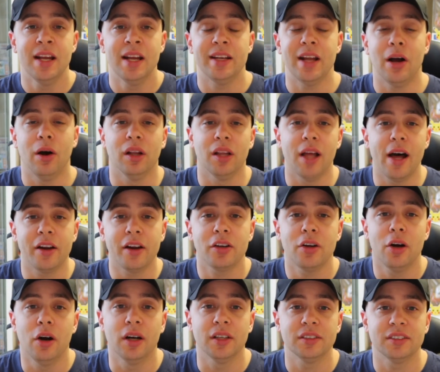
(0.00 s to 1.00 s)
Now, a lot of
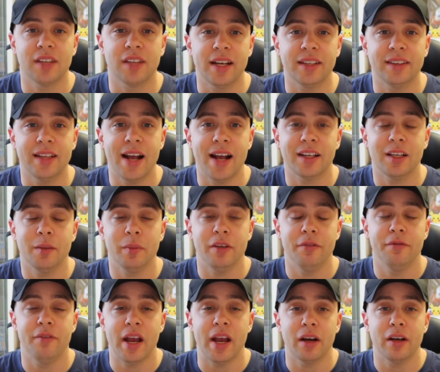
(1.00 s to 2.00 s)
cards like that can be
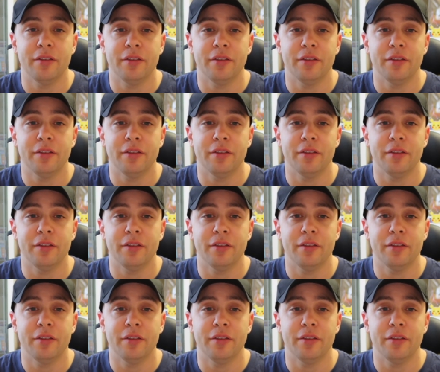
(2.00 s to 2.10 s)
very,